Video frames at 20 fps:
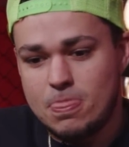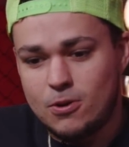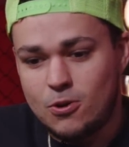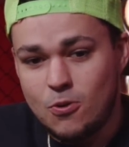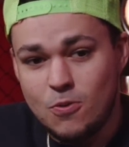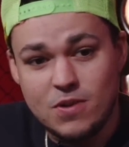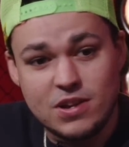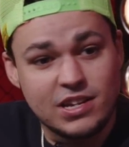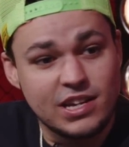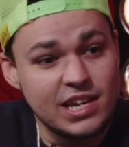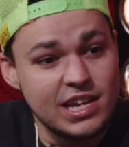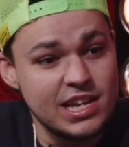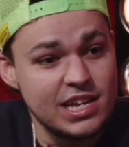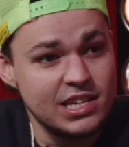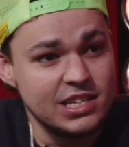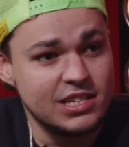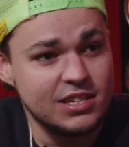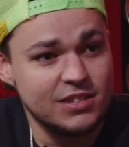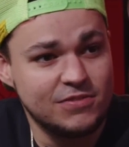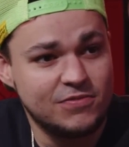going
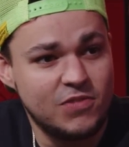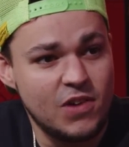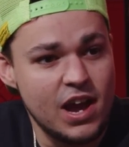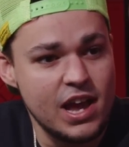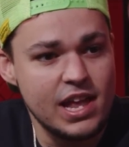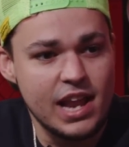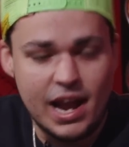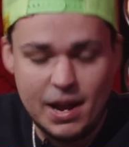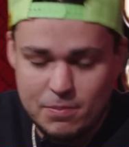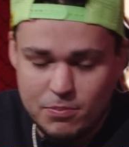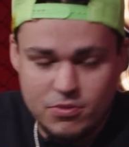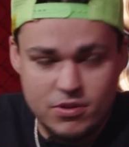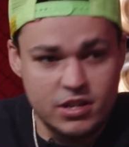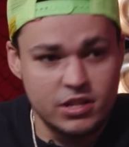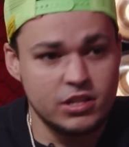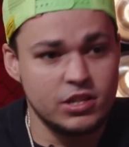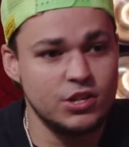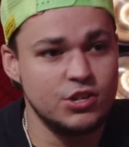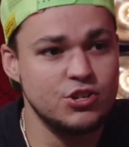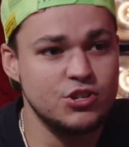into the fight, I
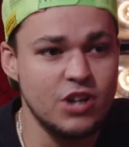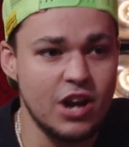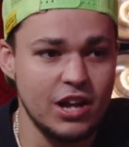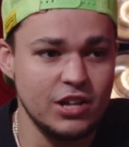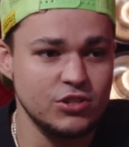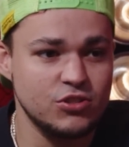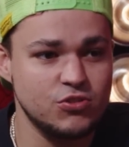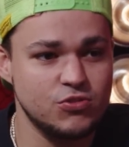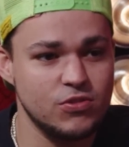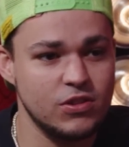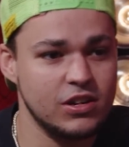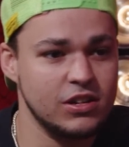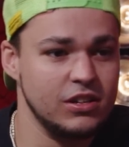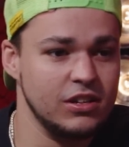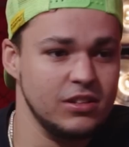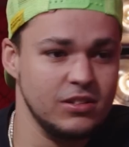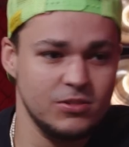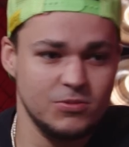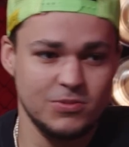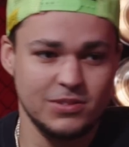predicted Sean
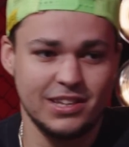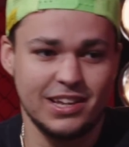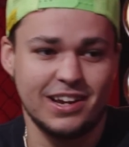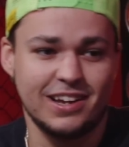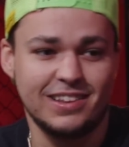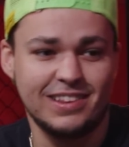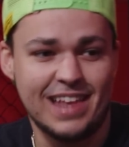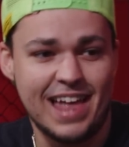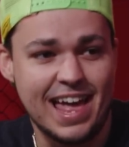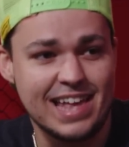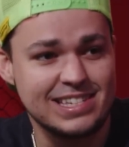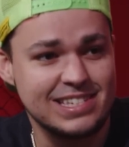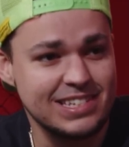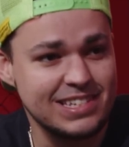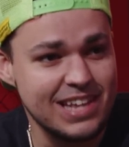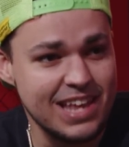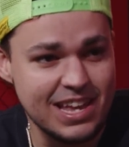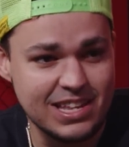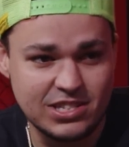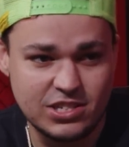Strickland win like a last
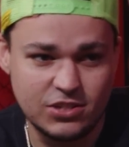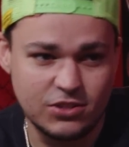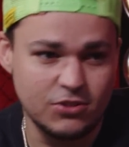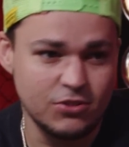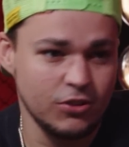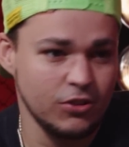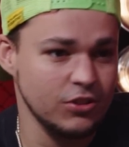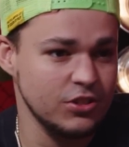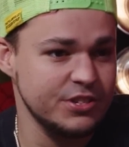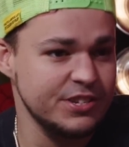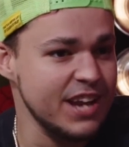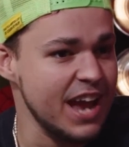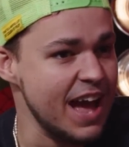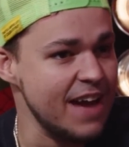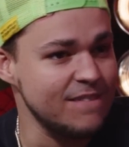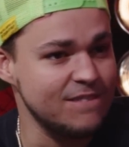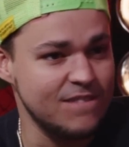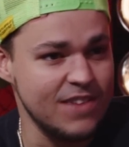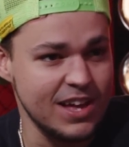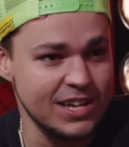daisical
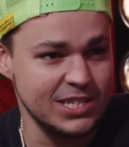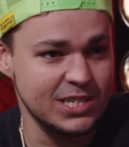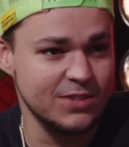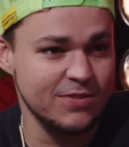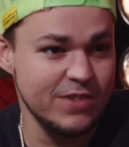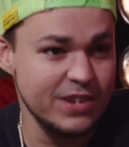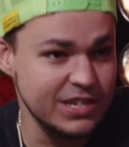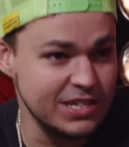jab best of a